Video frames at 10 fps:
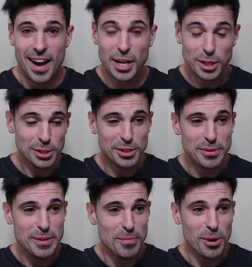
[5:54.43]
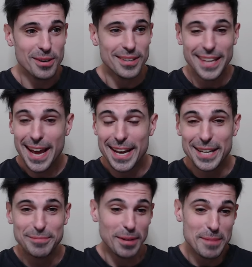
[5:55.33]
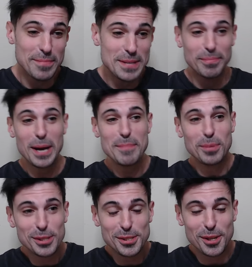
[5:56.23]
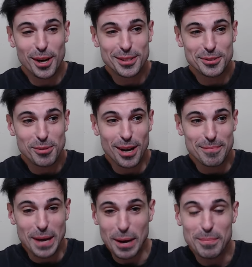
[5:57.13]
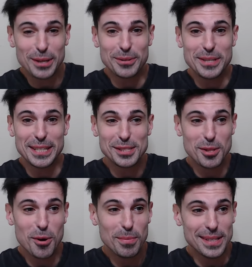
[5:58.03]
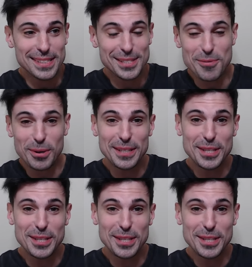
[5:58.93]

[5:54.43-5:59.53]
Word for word: I couldn't agree more. Yeah, I mean, my personal heartthrob, Alberto Ginés Lopez, what an